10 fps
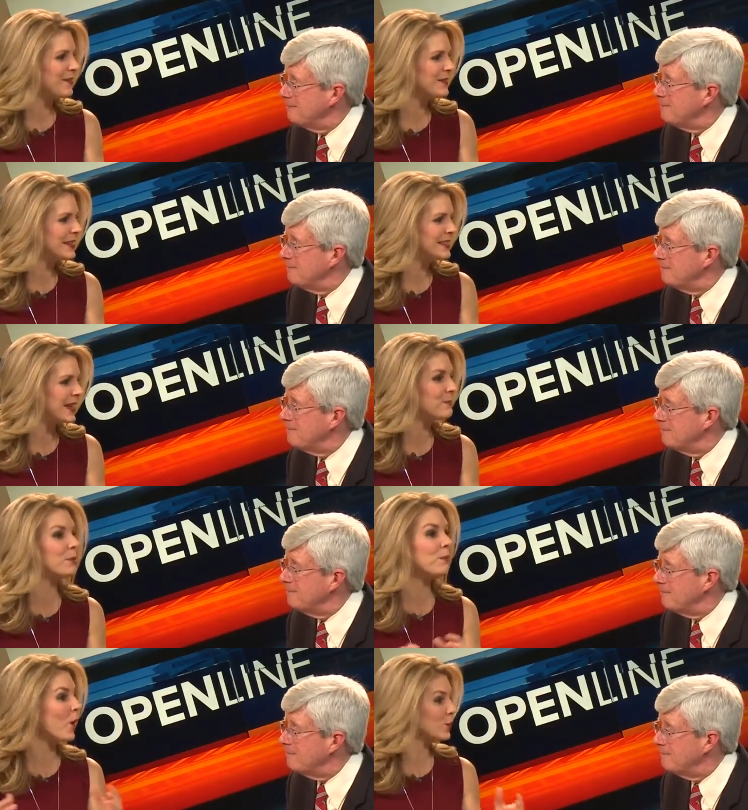Speaker 1: of this uh,
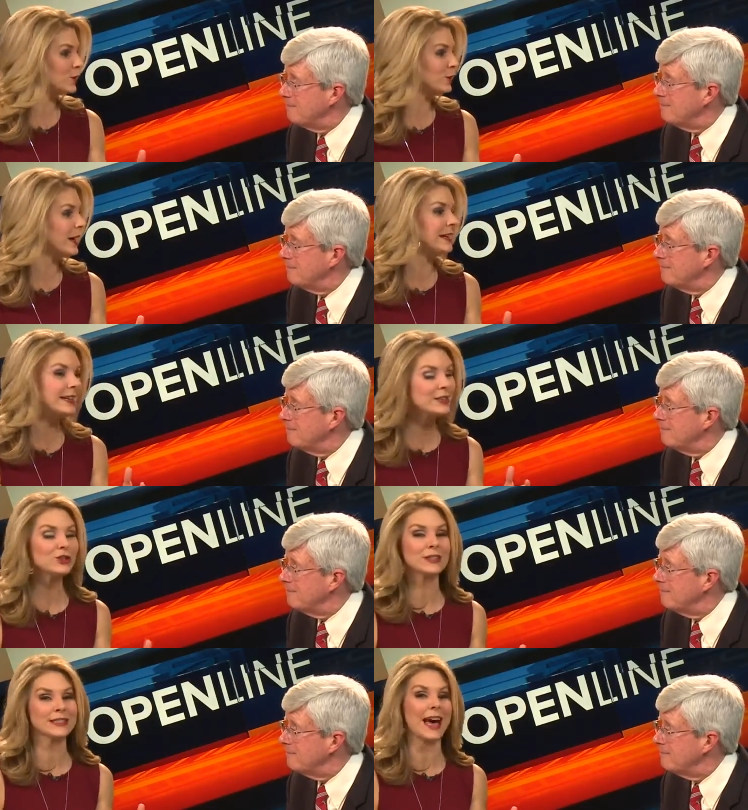proposal, and it
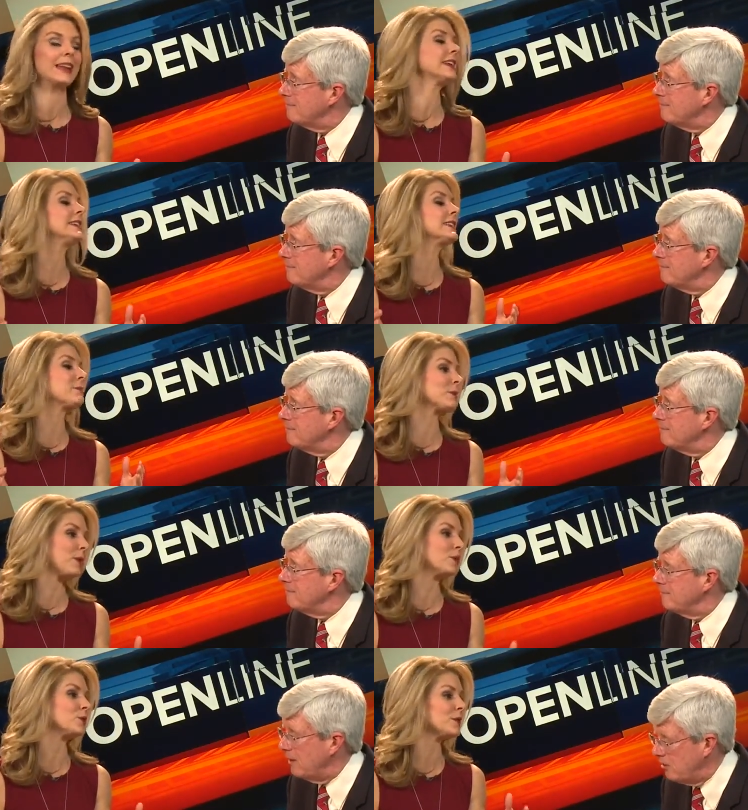is just that. It is a
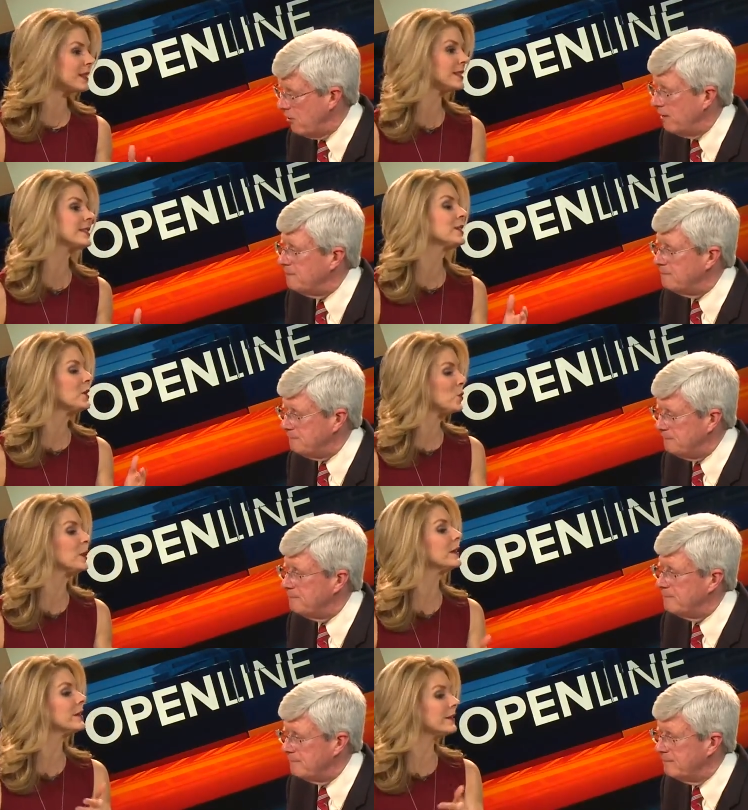proposal. Right. This
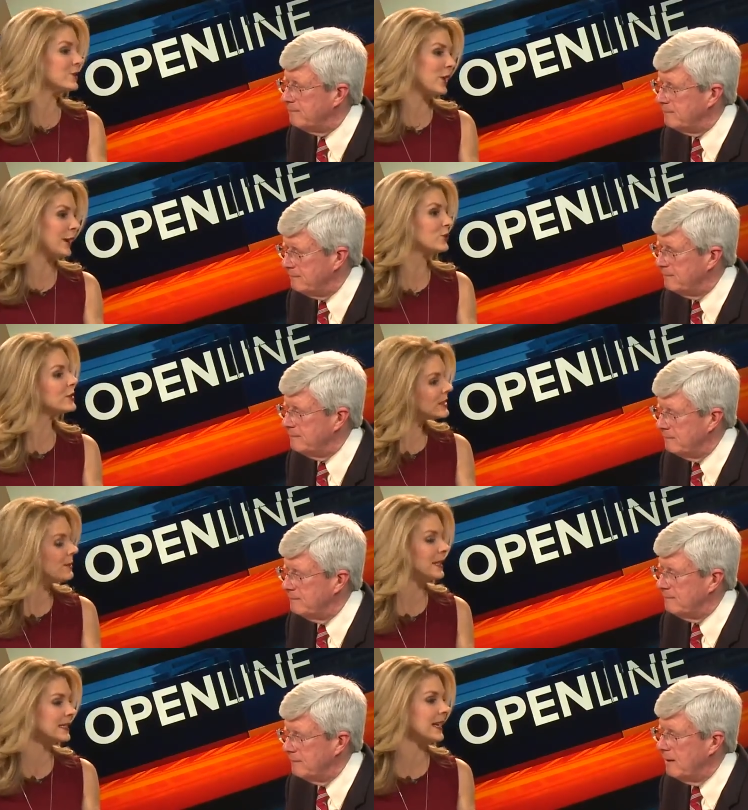will change to
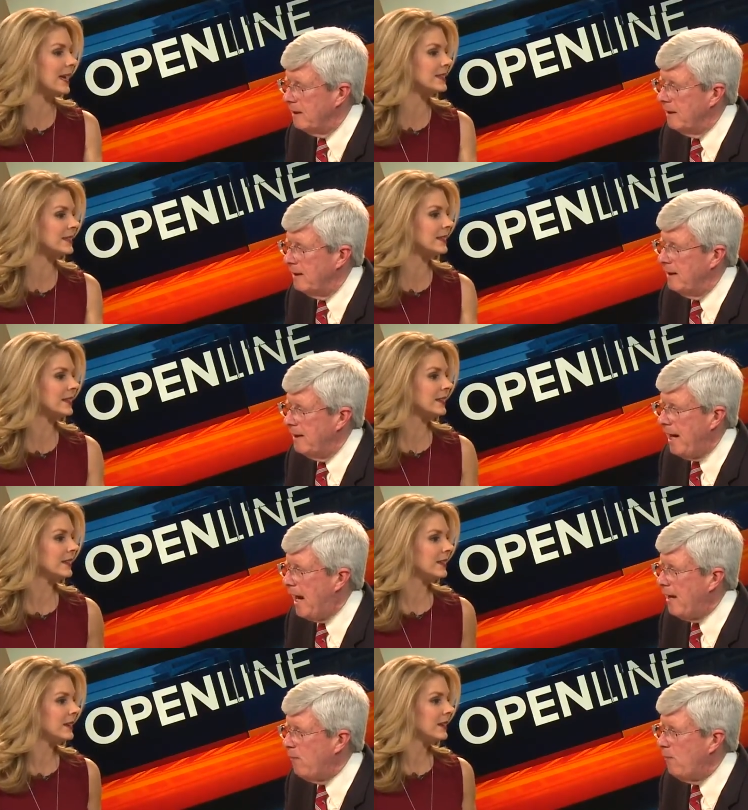some extent.
Speaker 2: Yeah,
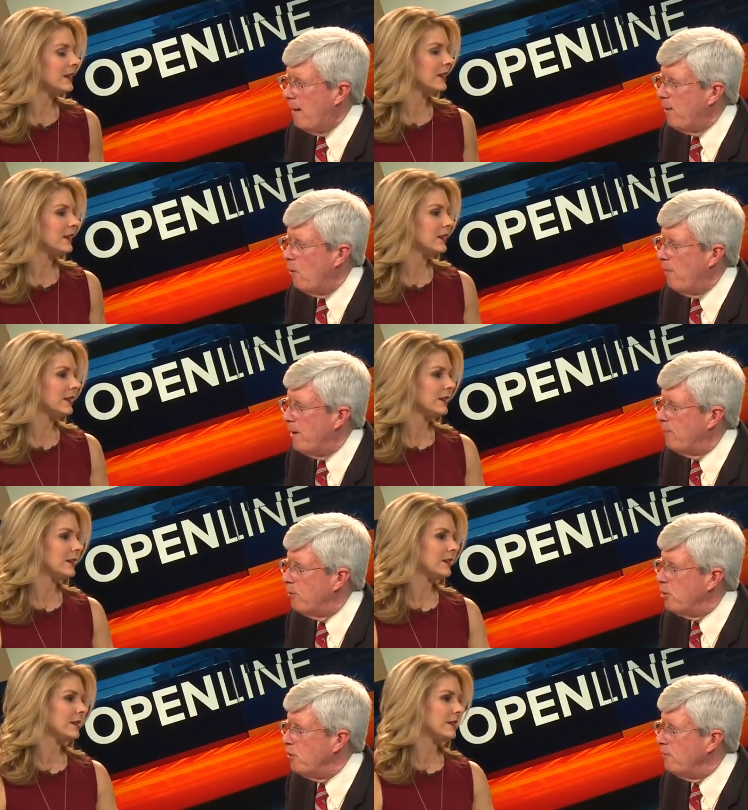and it probably won't be
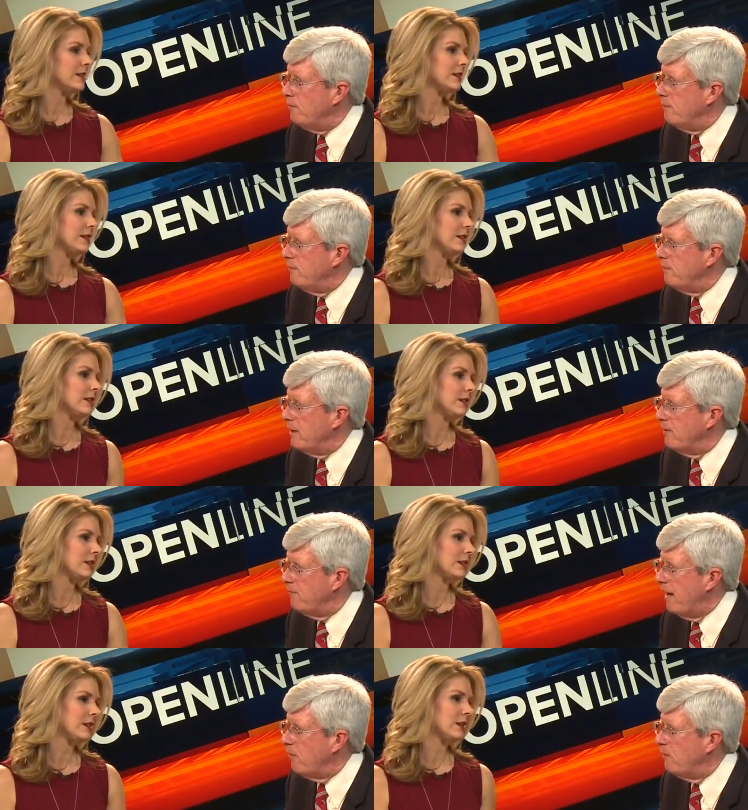approved in a
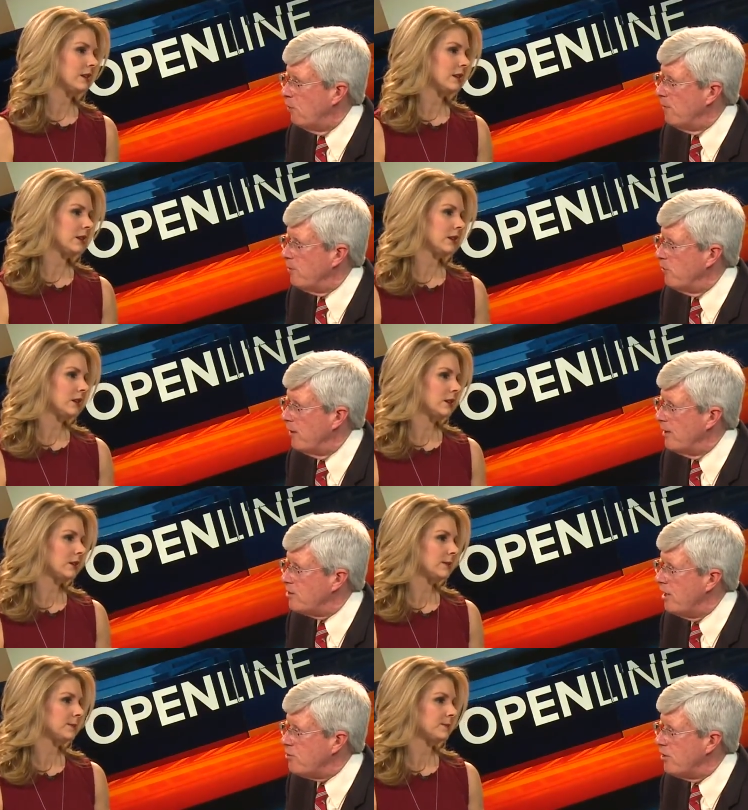final form until the
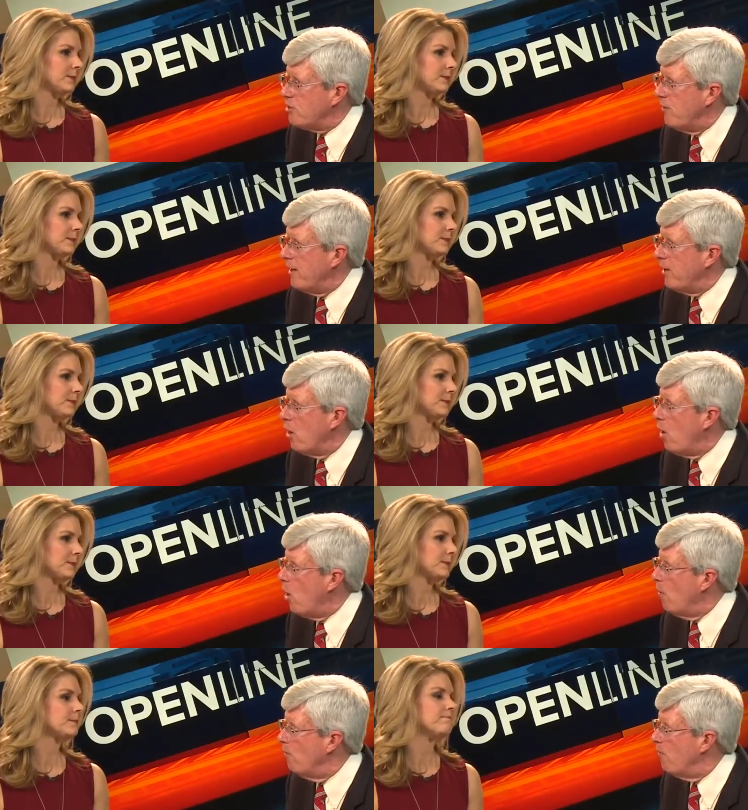legislature gets ready to go
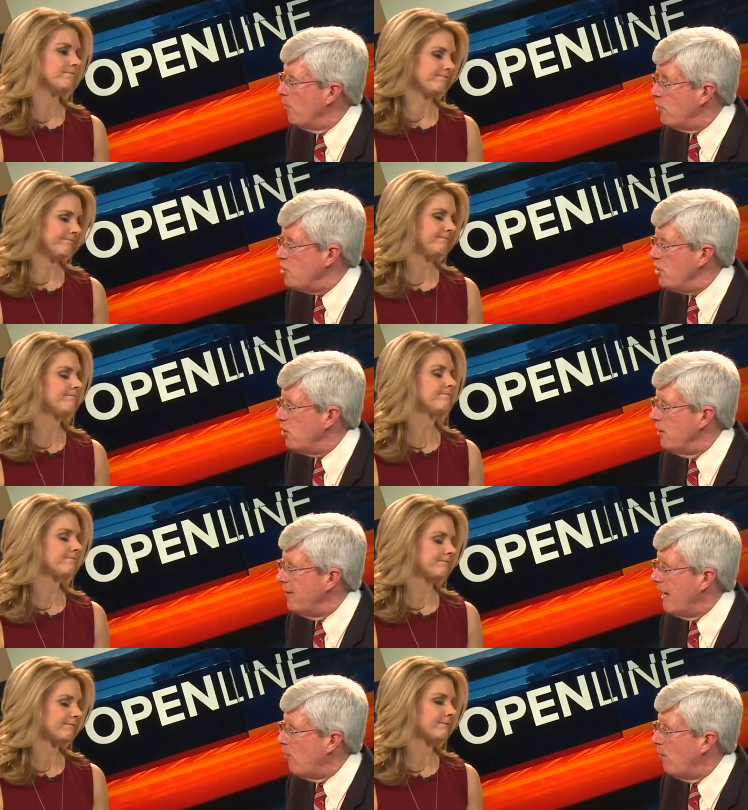home for mm -hmm. this year,
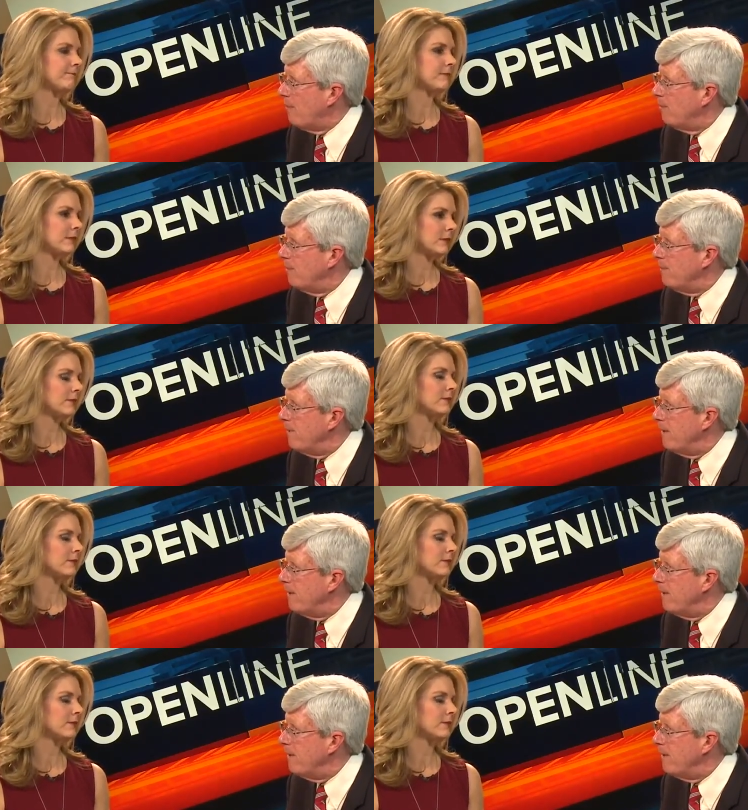and that'll probably